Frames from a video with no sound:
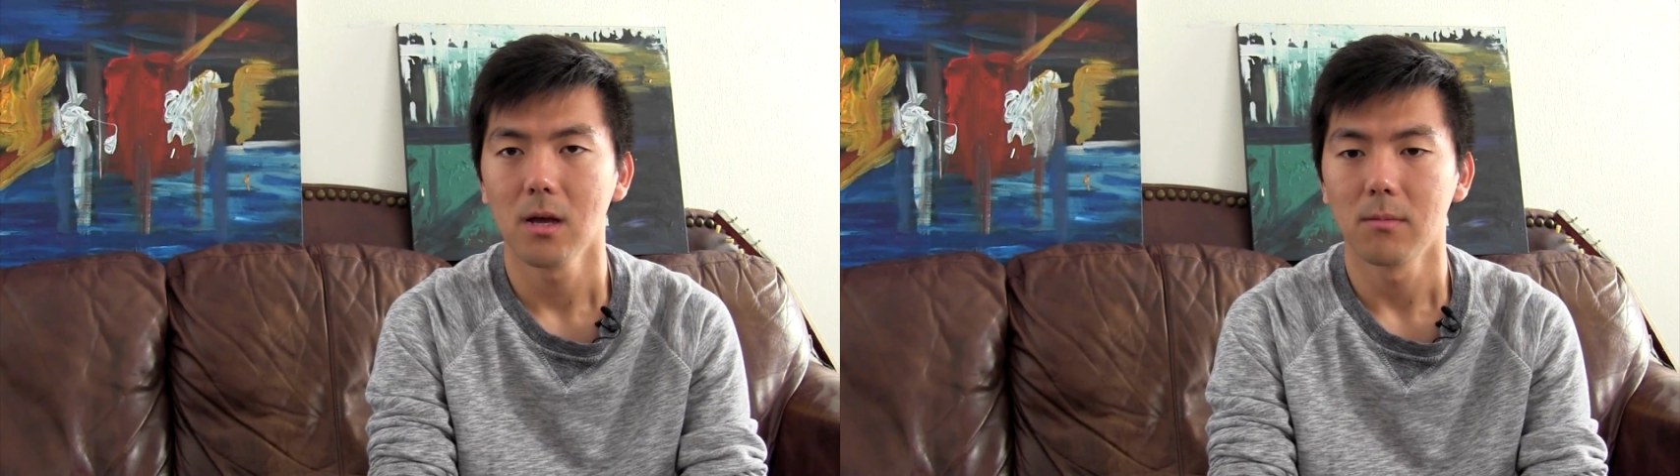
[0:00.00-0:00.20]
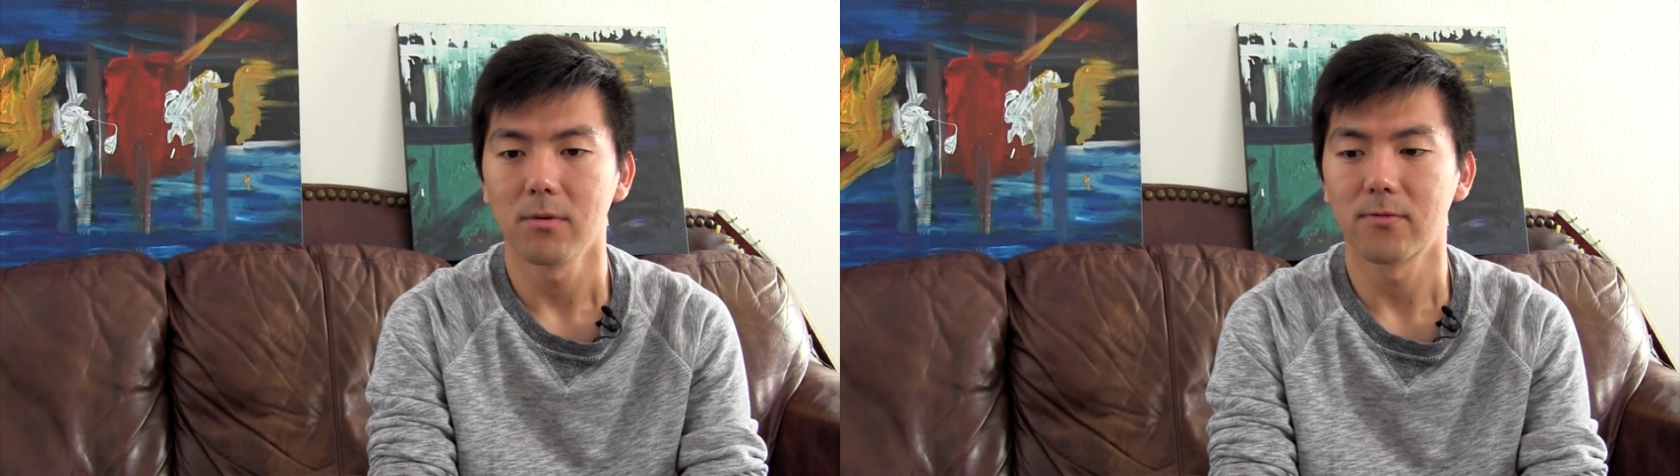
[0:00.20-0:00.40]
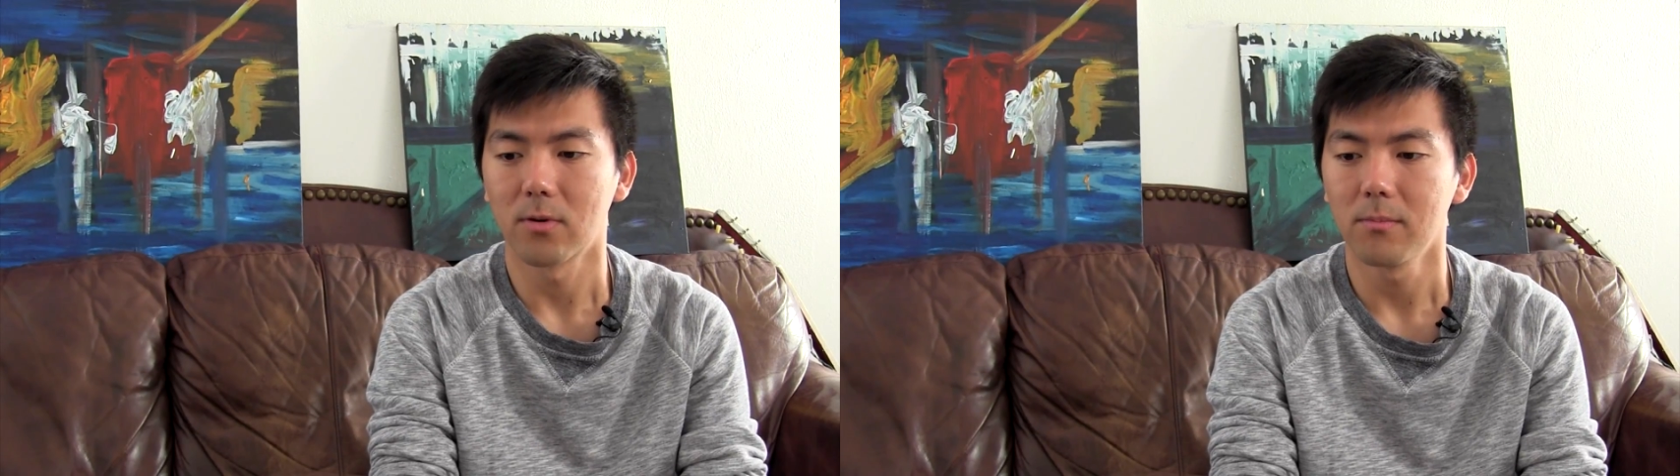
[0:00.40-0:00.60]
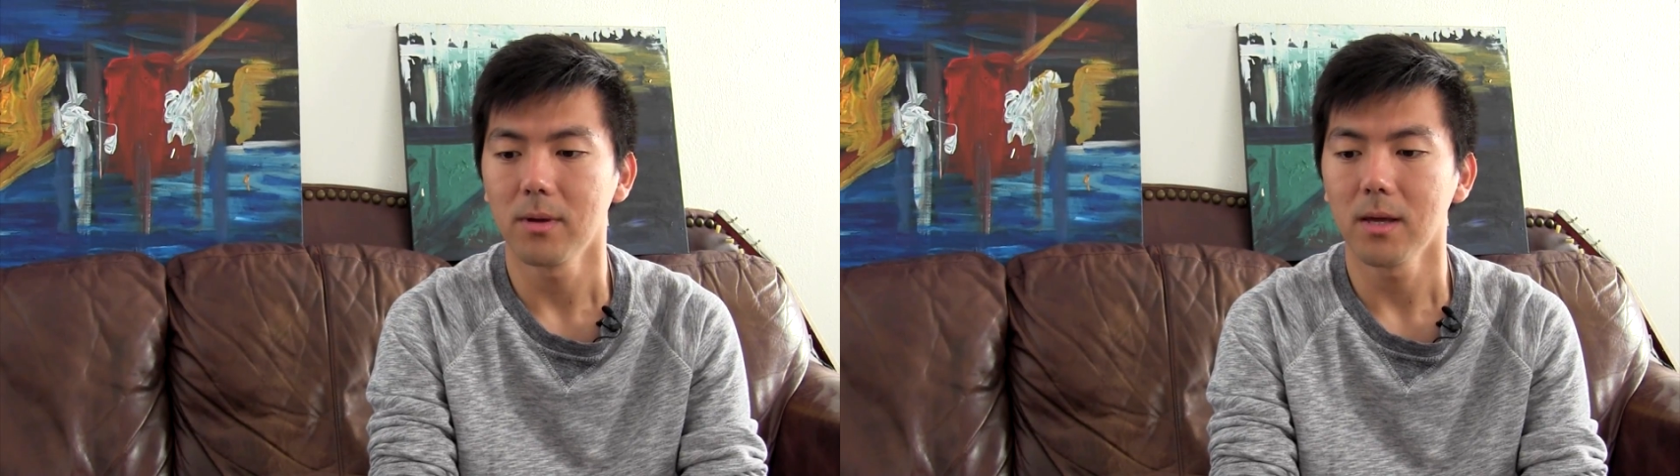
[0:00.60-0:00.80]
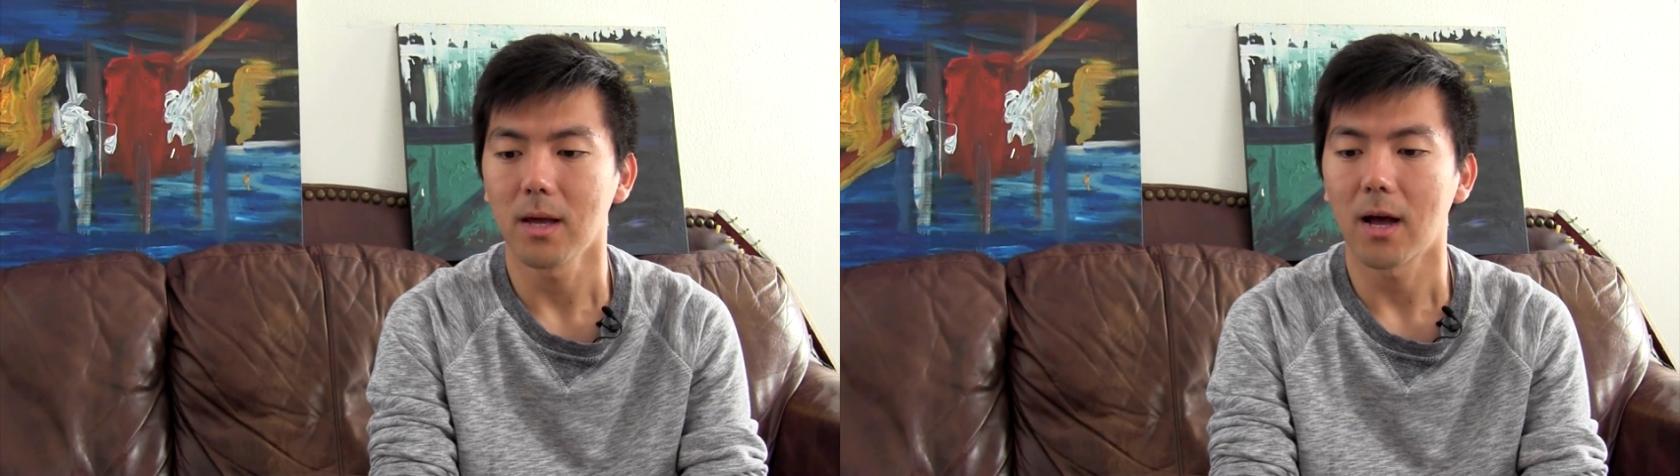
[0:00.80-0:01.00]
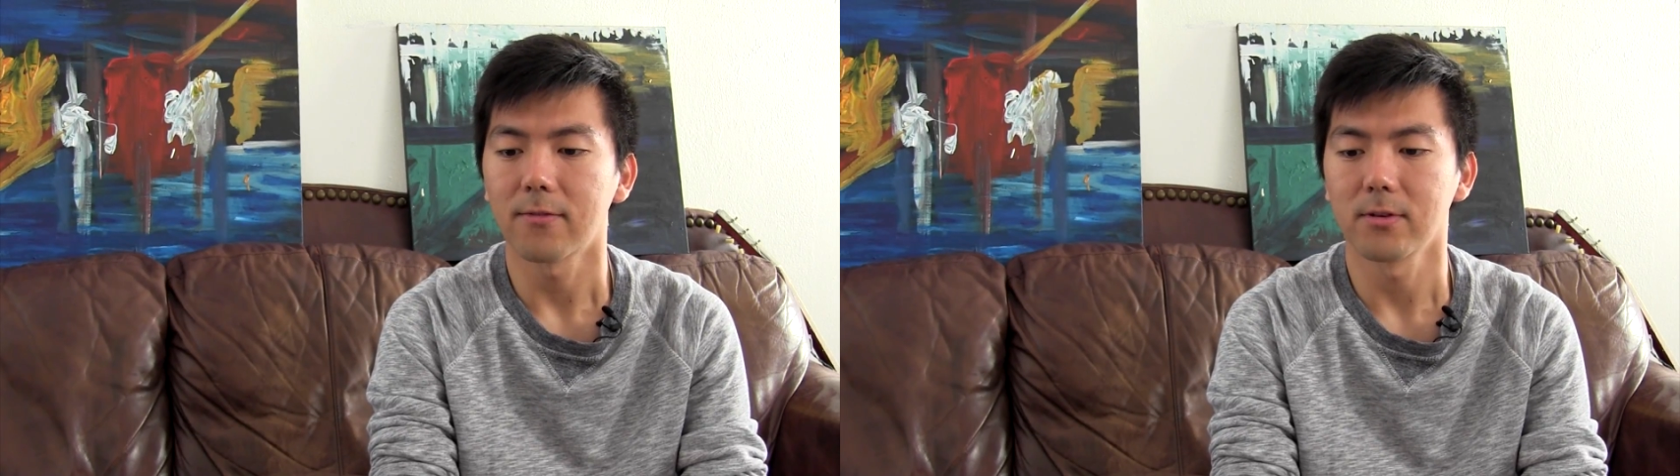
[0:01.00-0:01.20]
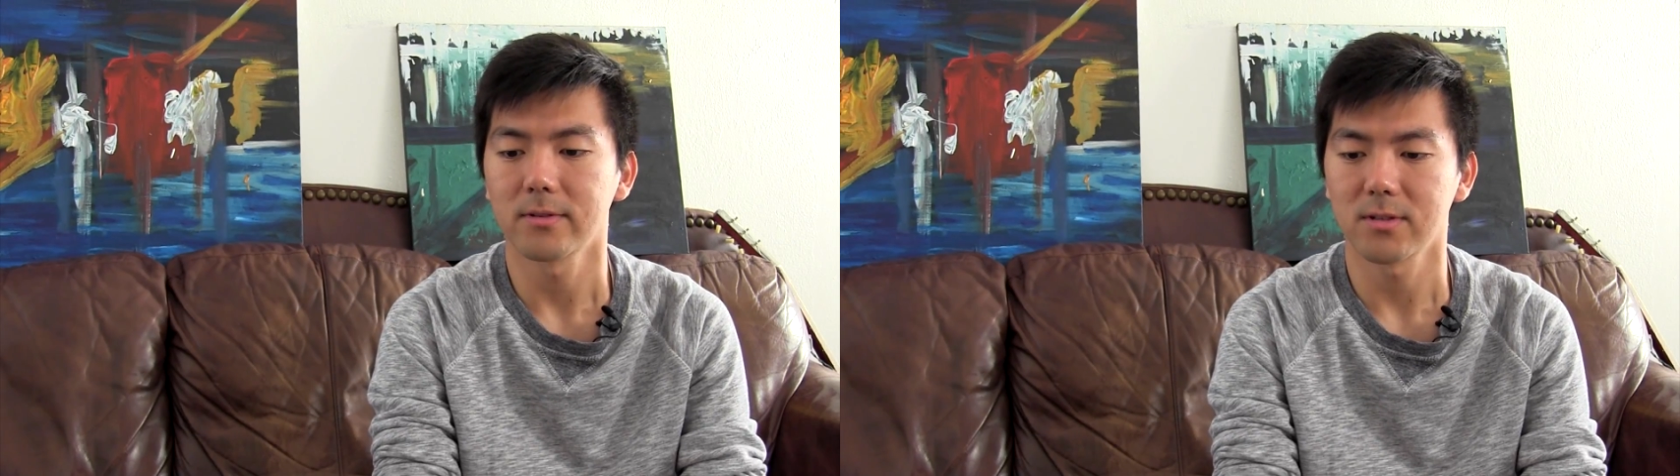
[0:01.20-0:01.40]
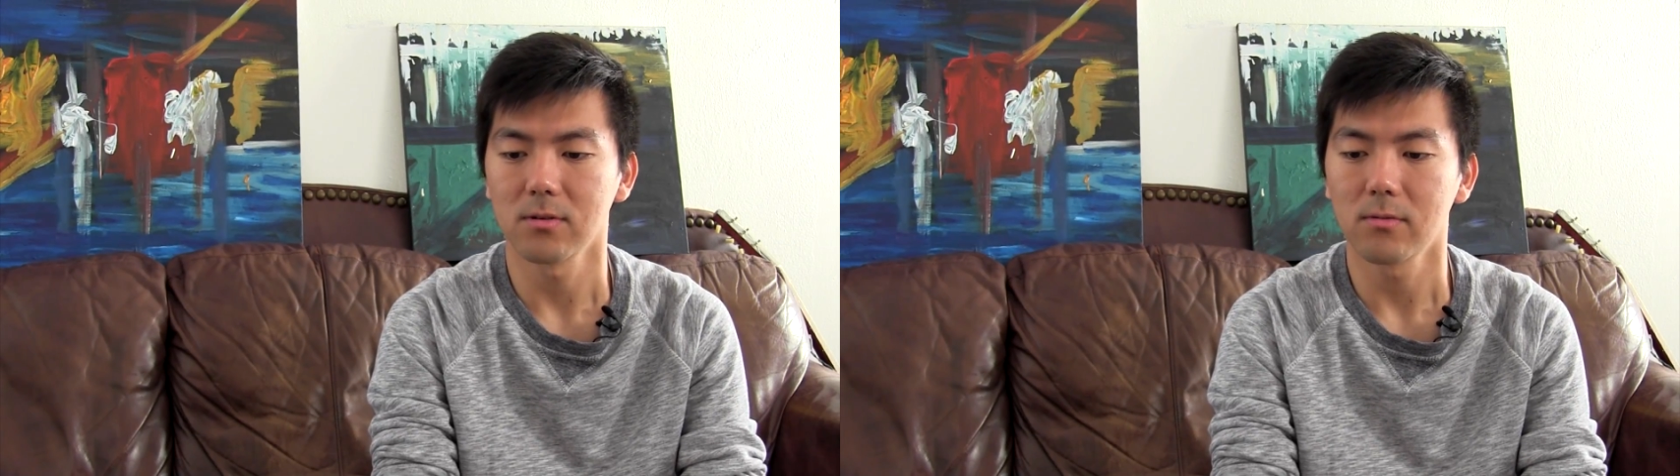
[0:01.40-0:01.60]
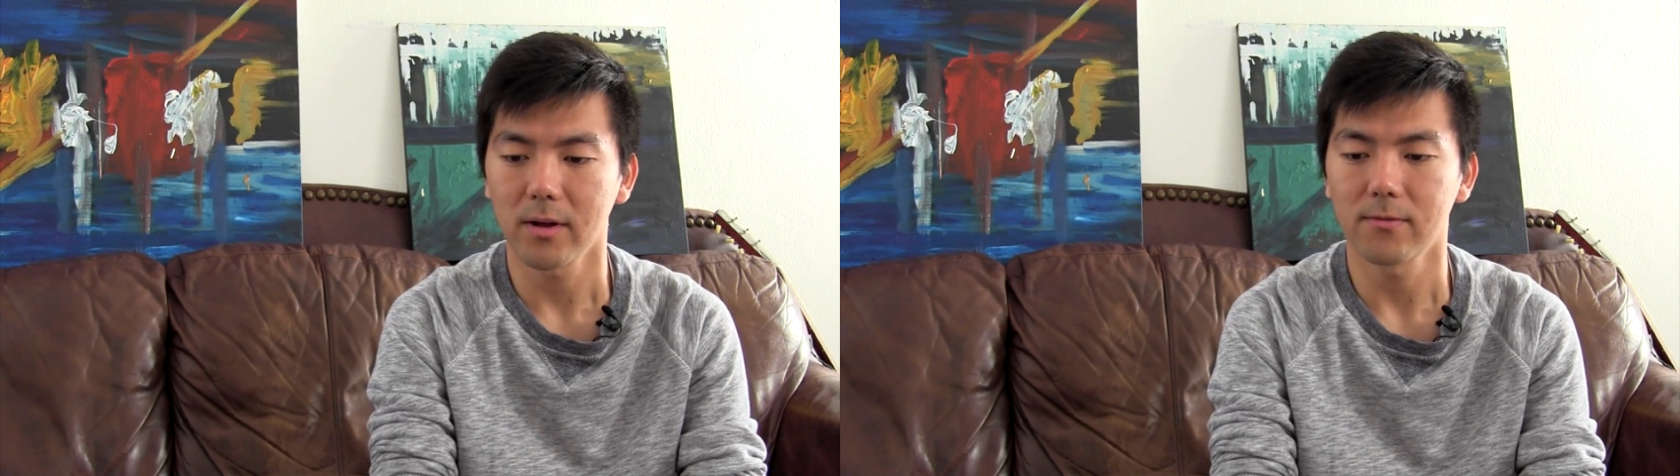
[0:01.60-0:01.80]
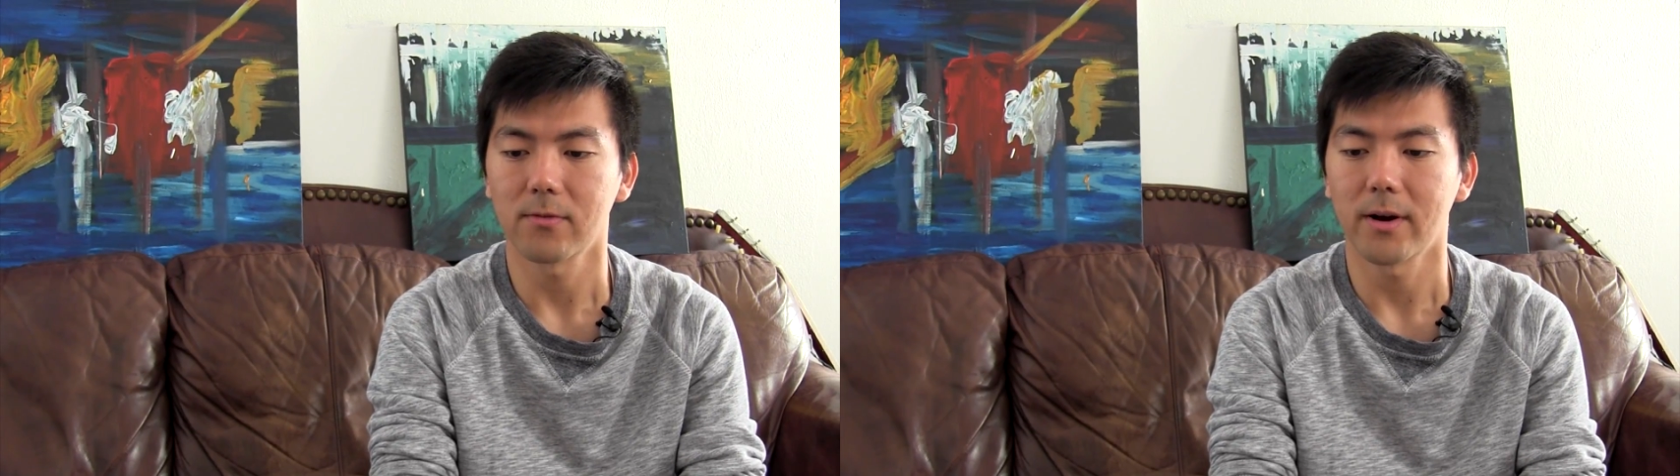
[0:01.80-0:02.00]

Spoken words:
But for me, I feel so grateful